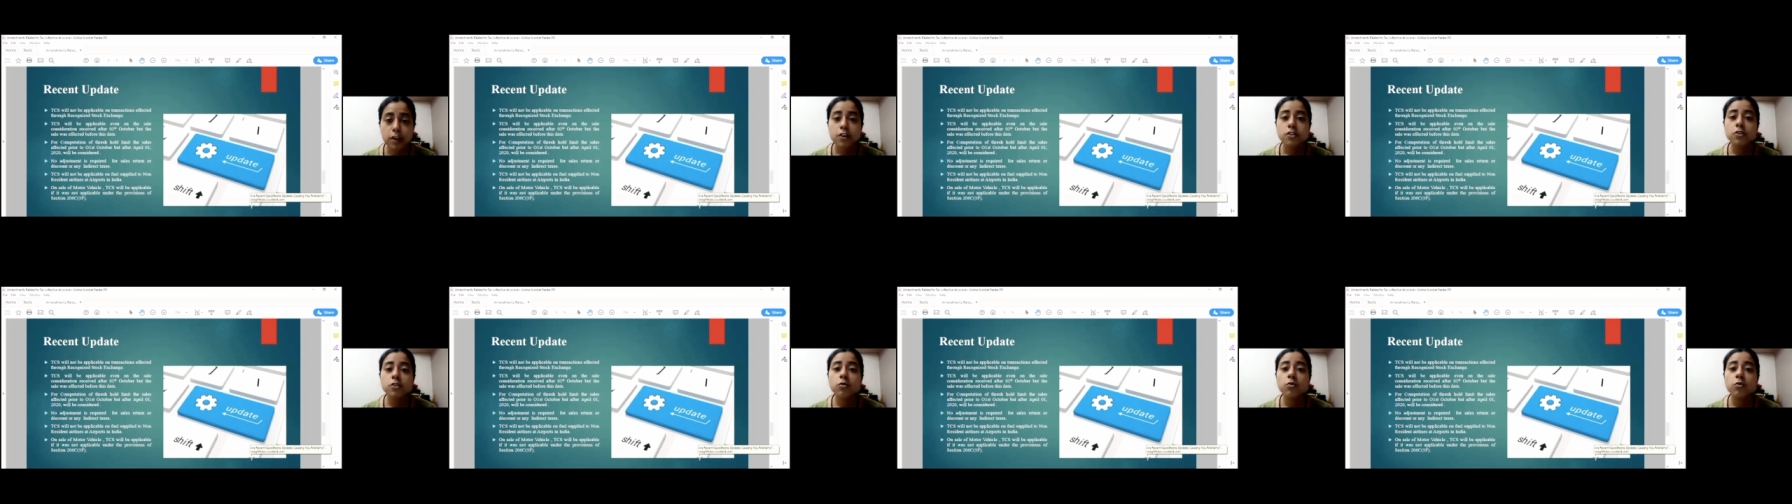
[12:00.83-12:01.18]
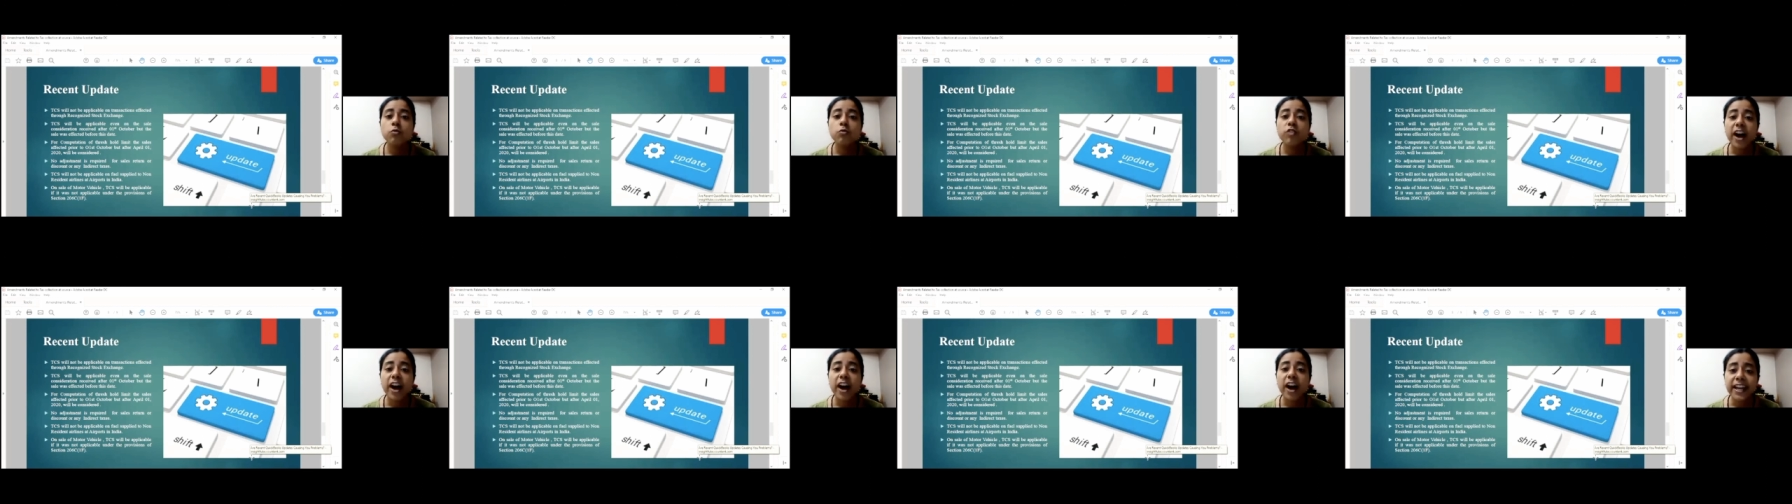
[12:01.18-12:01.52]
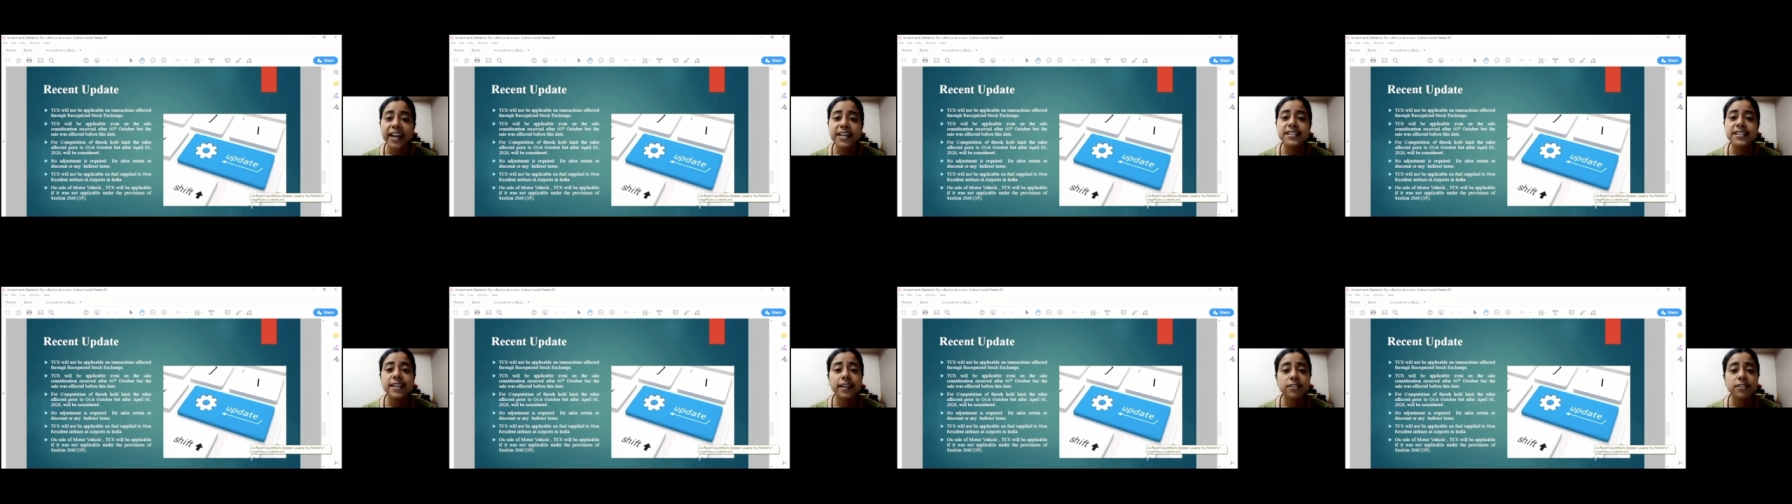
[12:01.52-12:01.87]
so
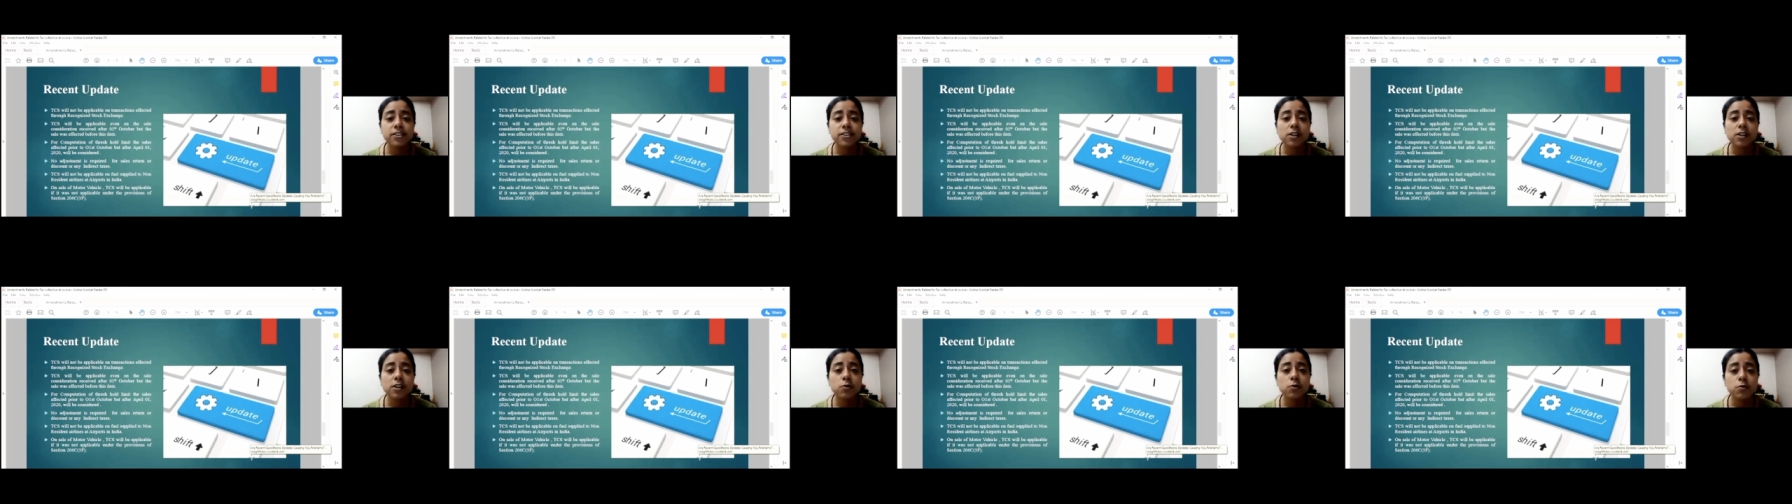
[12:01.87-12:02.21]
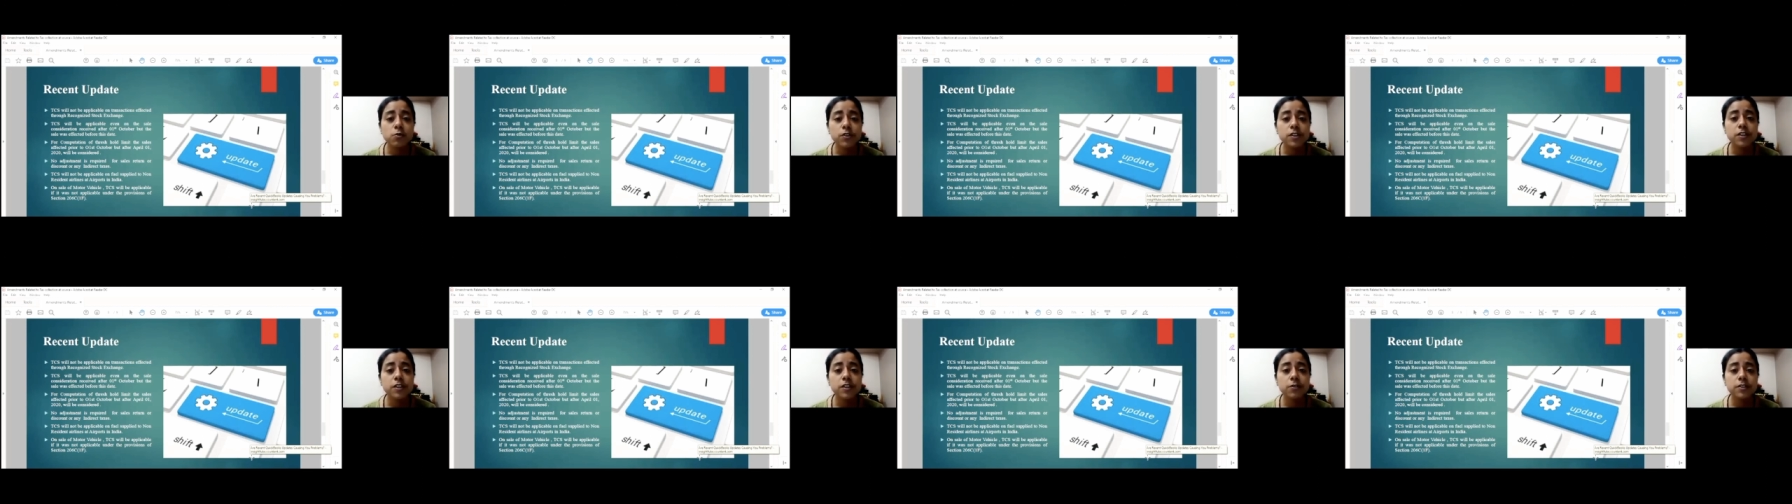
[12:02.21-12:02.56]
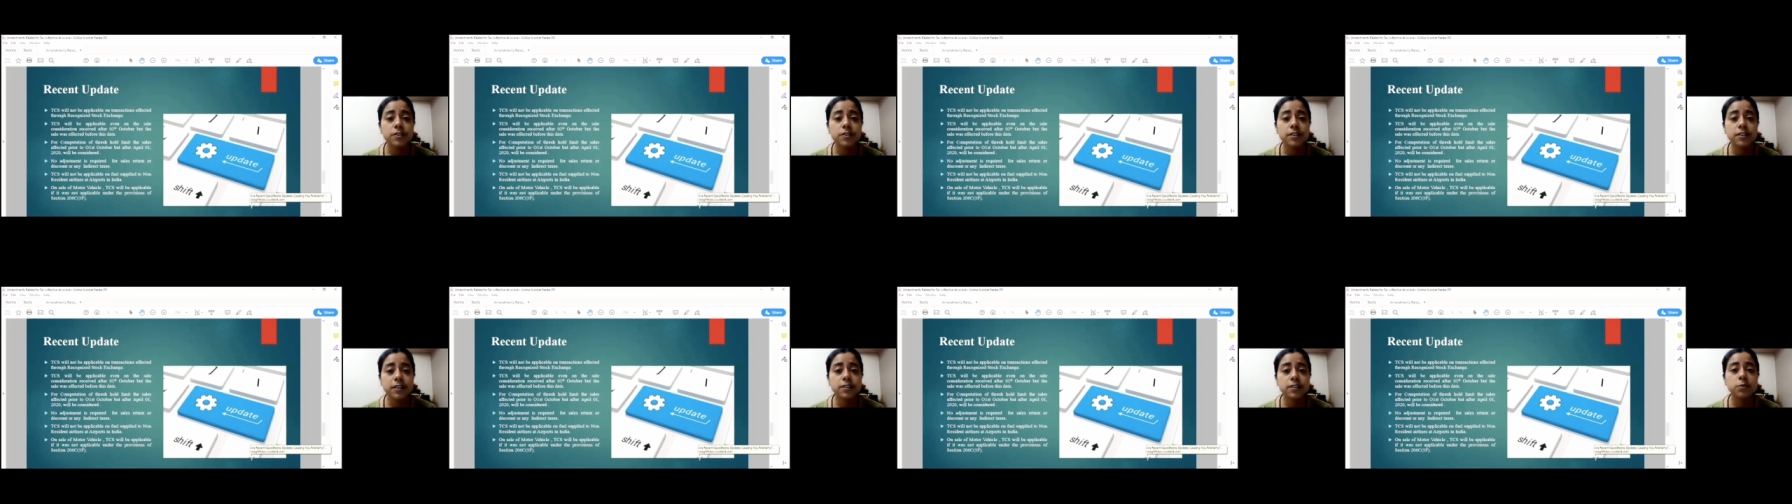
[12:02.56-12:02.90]
while section
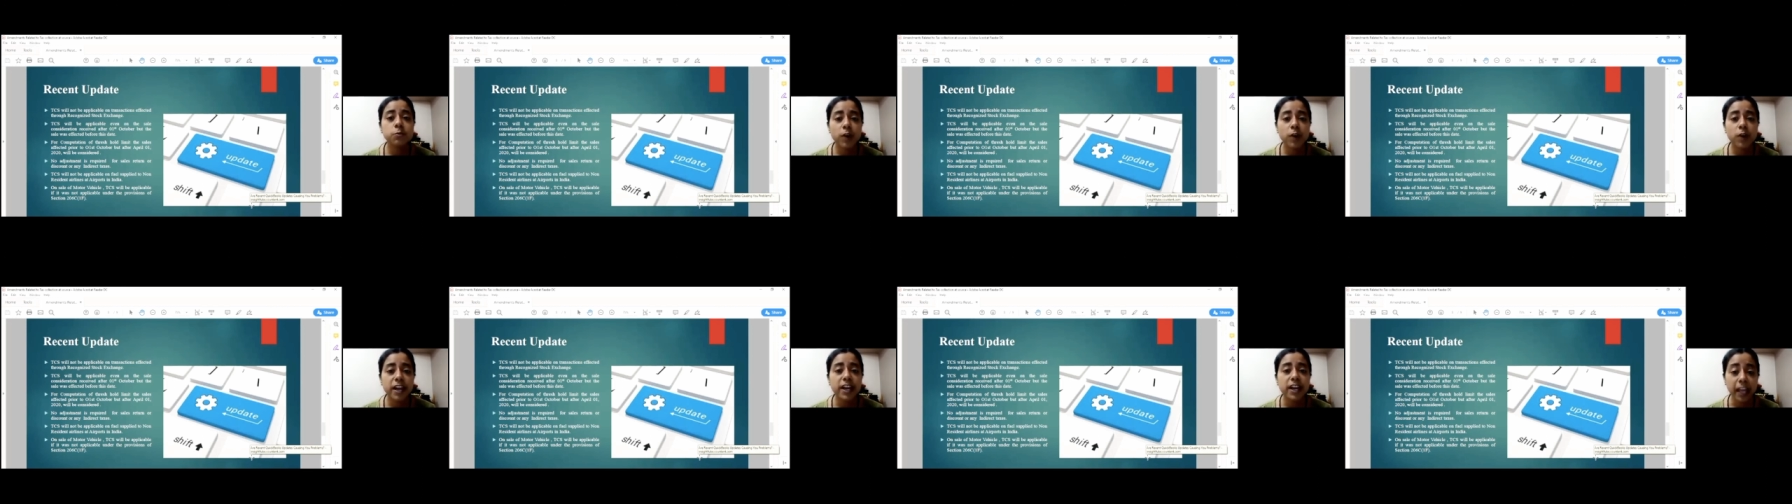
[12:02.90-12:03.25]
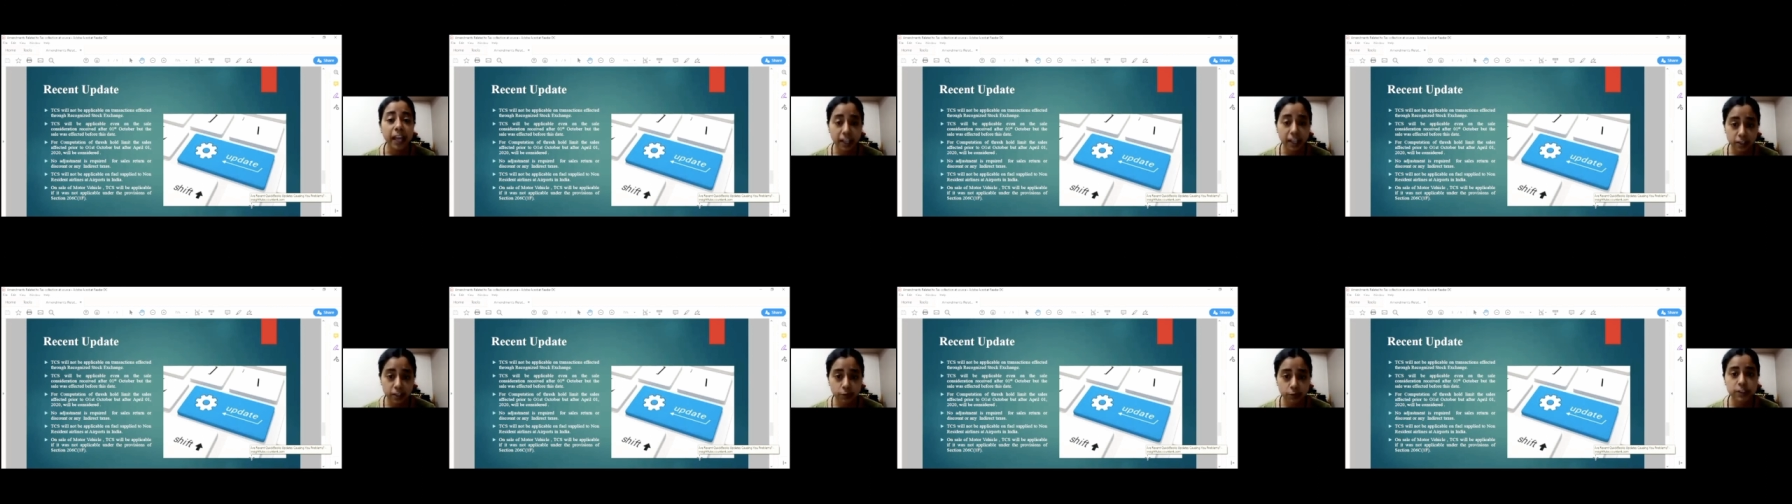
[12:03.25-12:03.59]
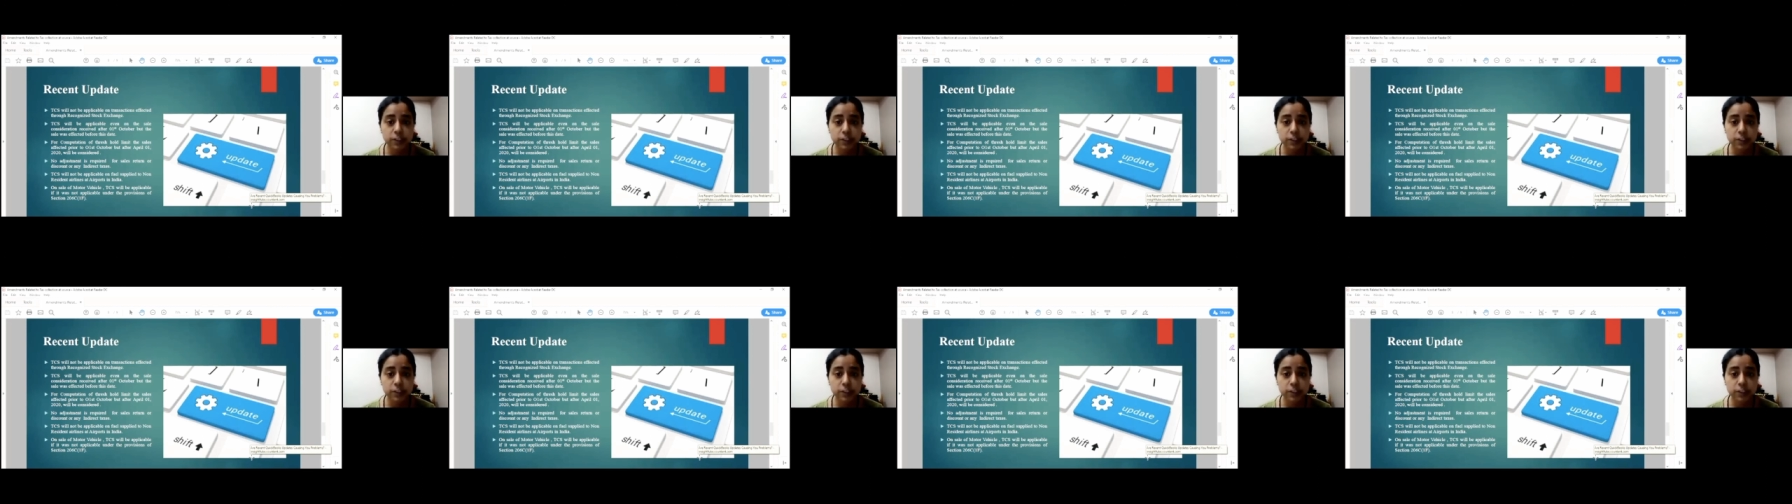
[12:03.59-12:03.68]
2061H,